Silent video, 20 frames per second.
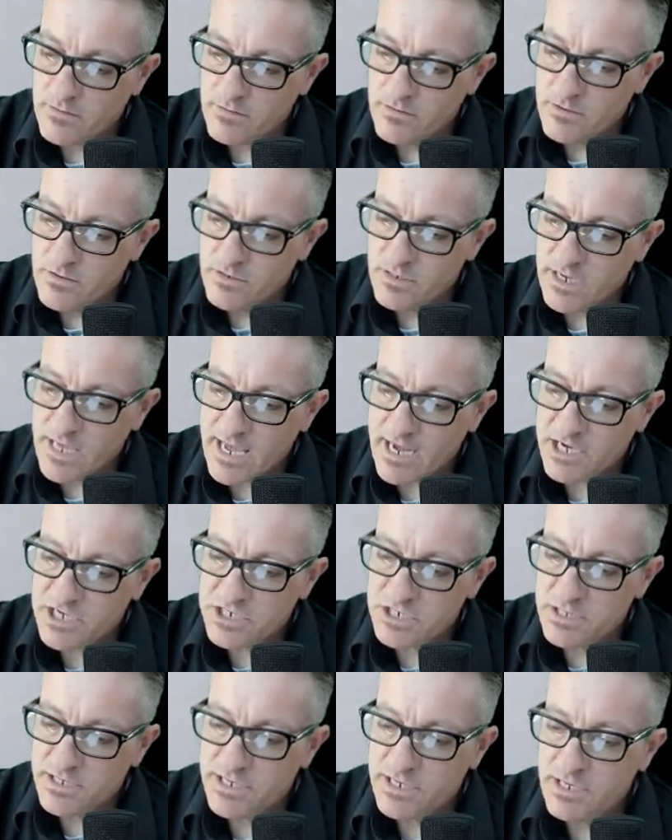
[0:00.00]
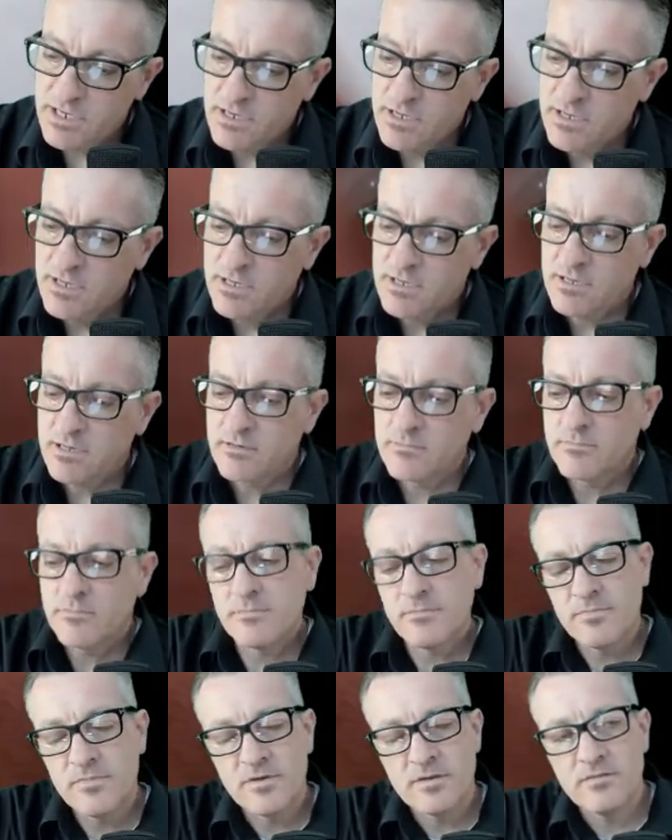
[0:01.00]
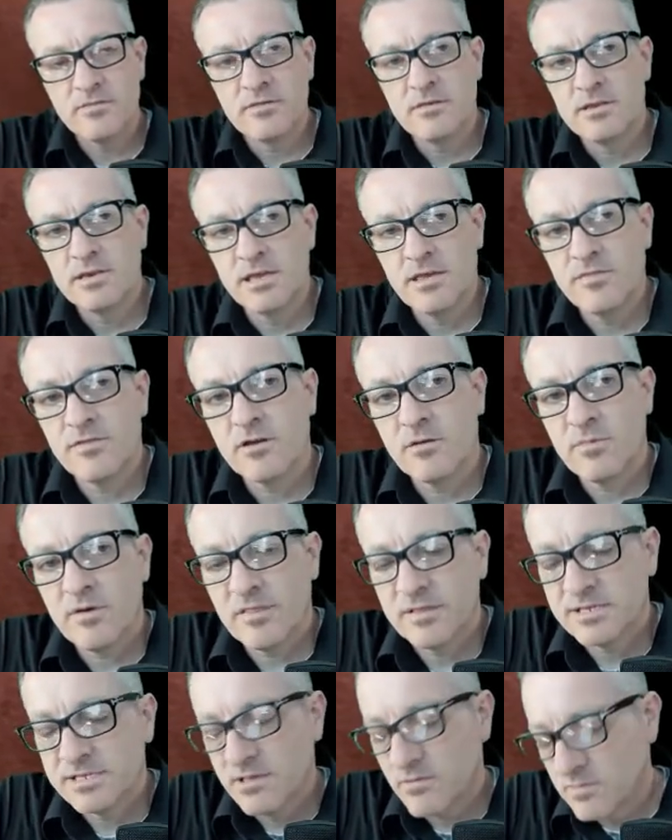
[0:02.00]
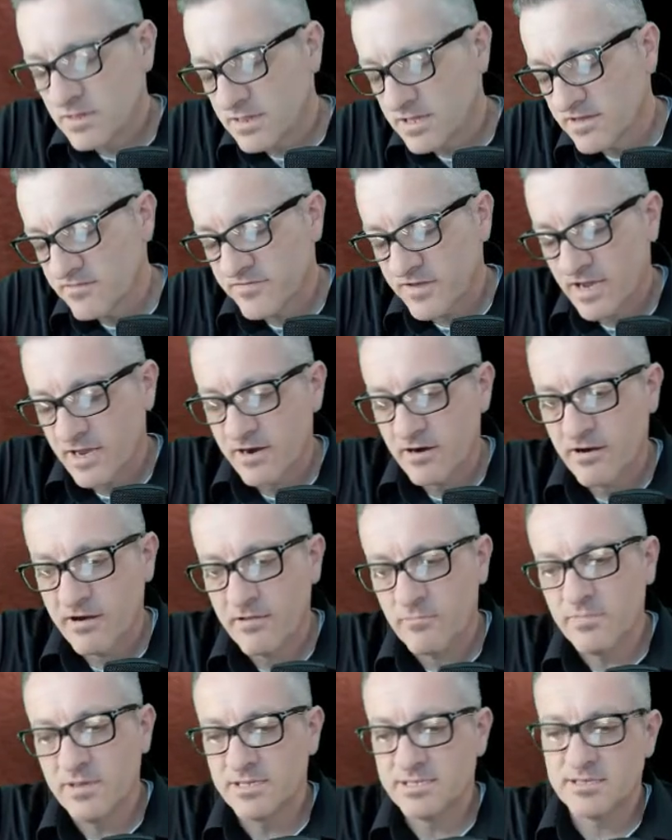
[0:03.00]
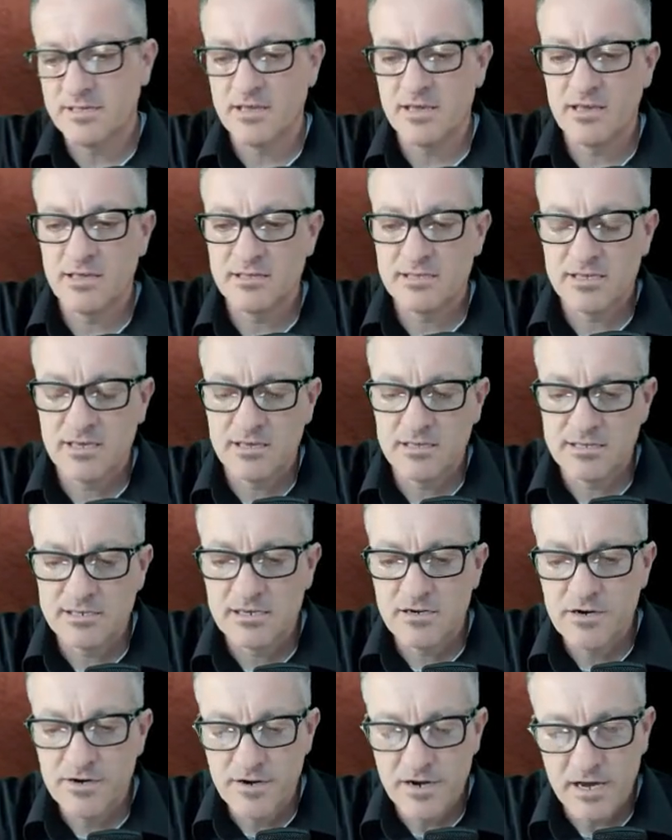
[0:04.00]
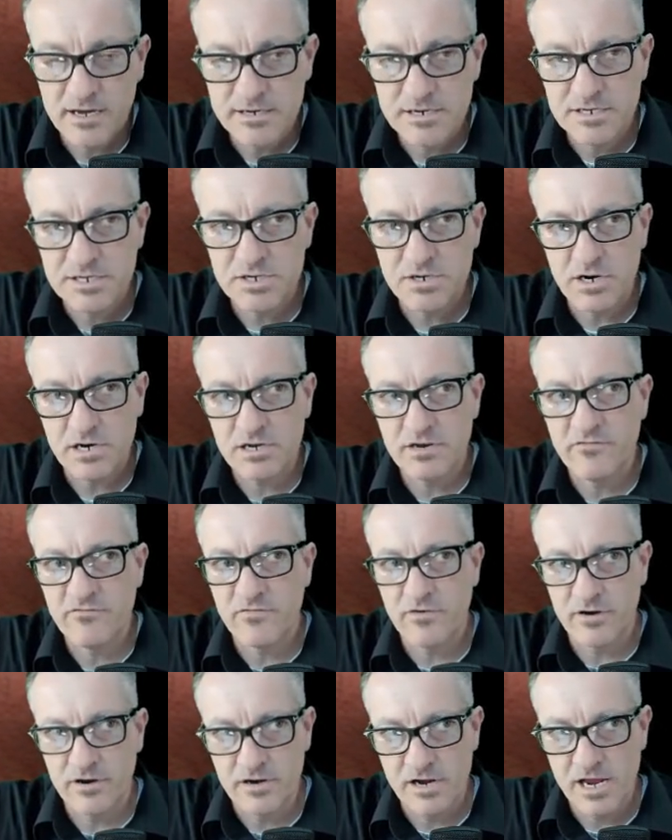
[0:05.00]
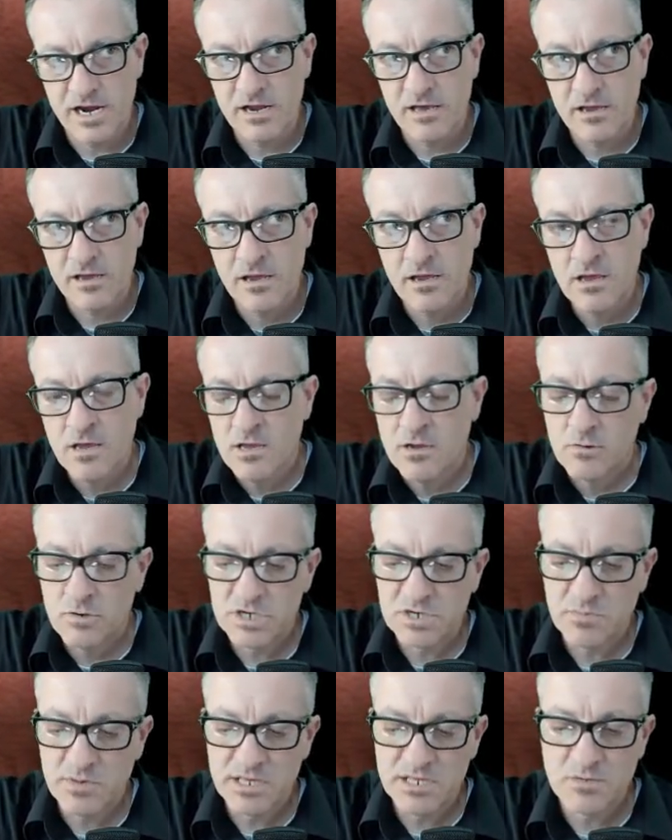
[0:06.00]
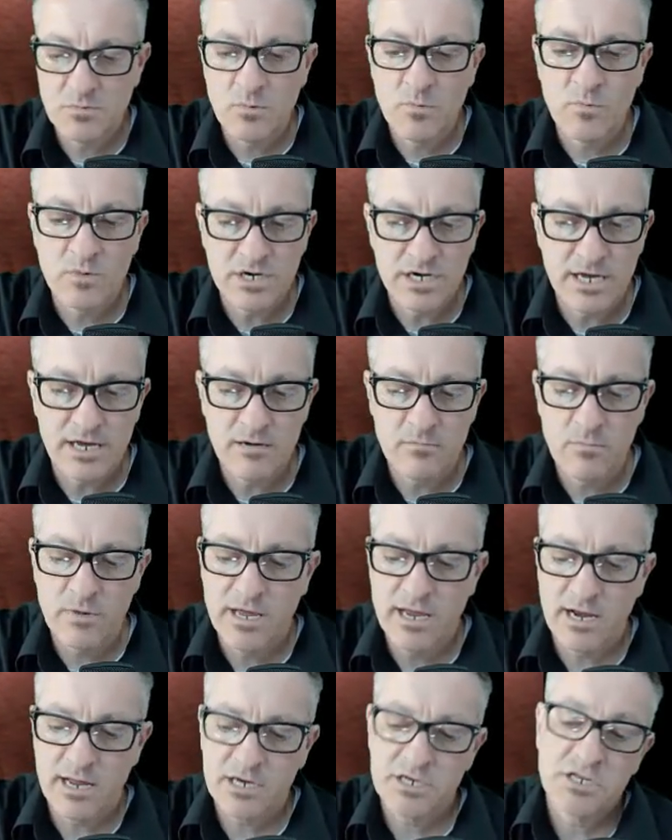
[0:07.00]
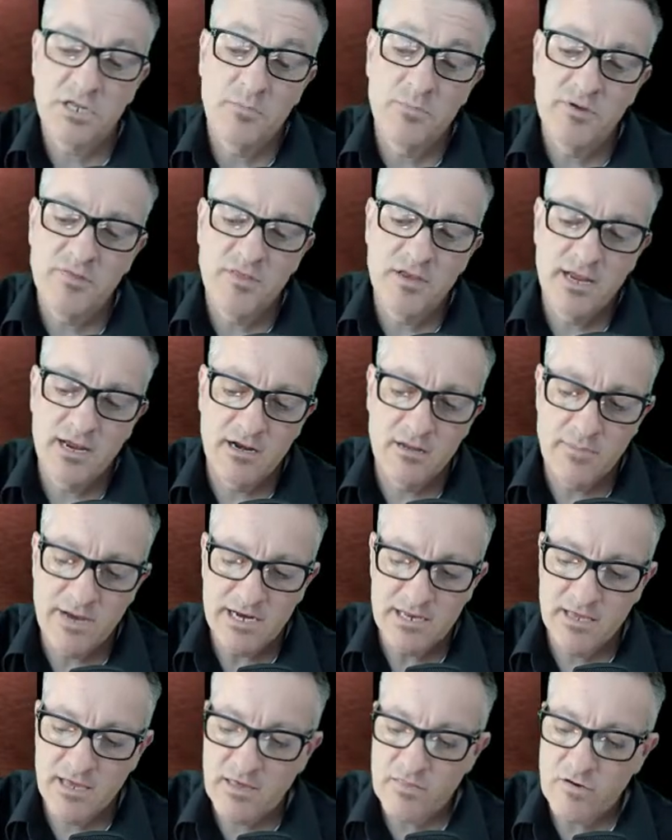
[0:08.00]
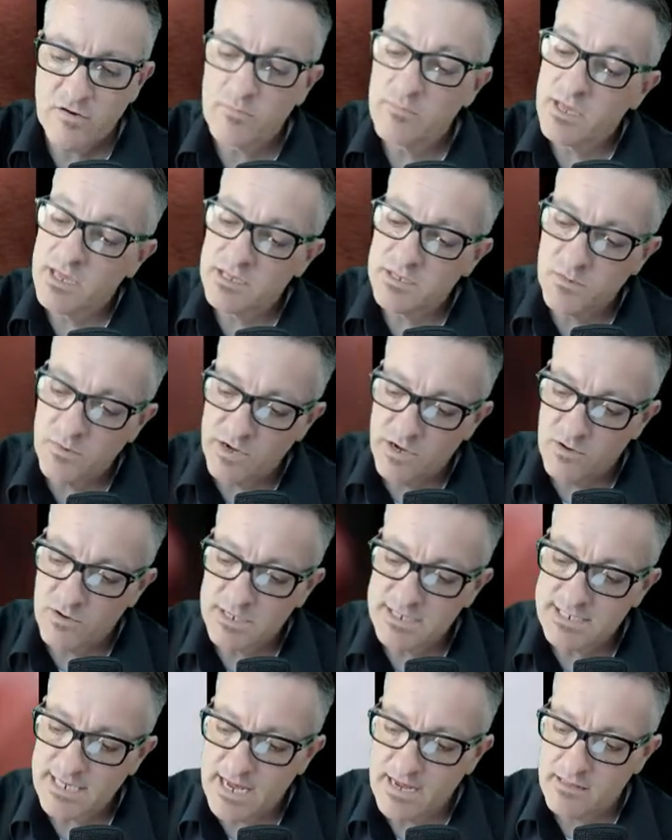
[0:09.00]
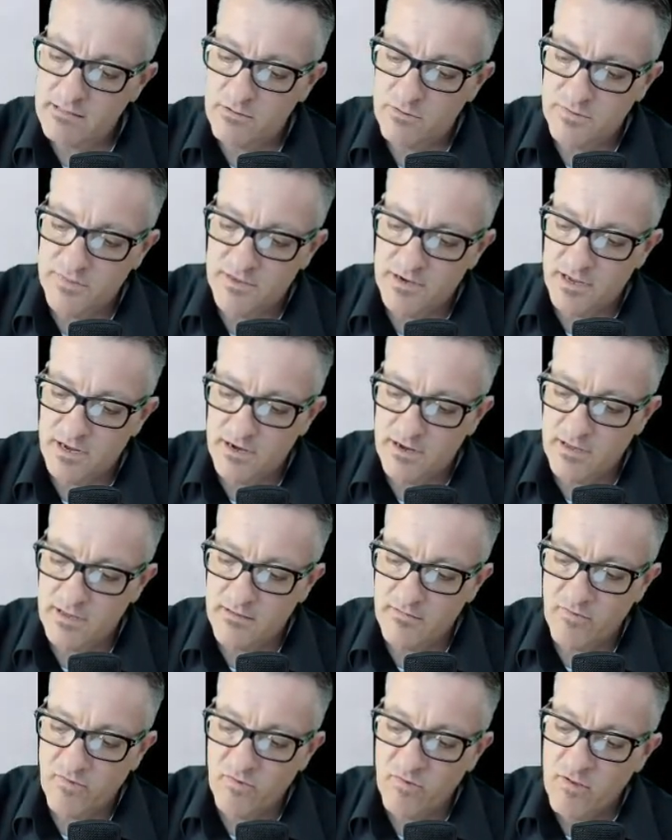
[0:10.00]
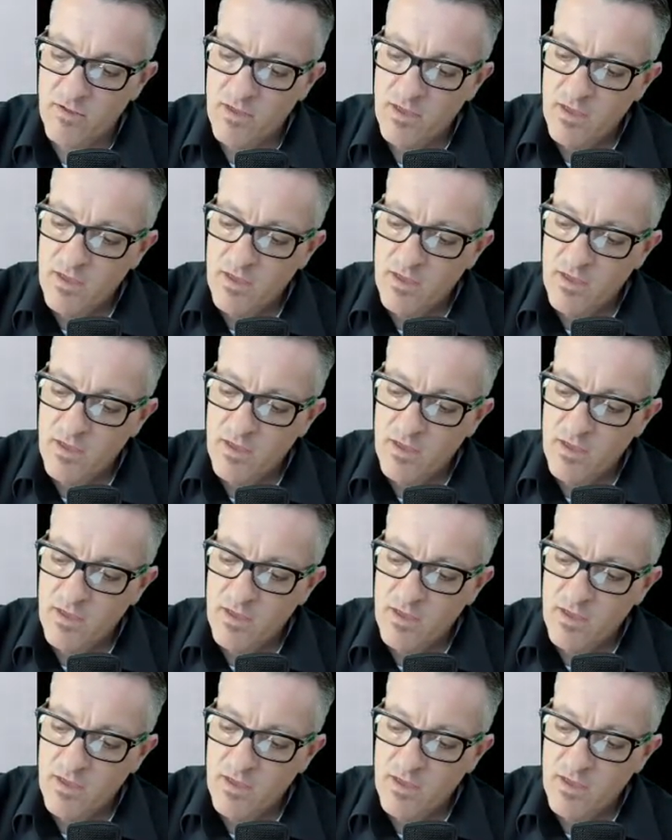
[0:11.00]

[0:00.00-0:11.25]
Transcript: you can actually, the neat thing about the stem and leaf diagram is that it's considered non-destructive for your data, which means when we're done, we can actually put the data back together because we know exactly what the data is.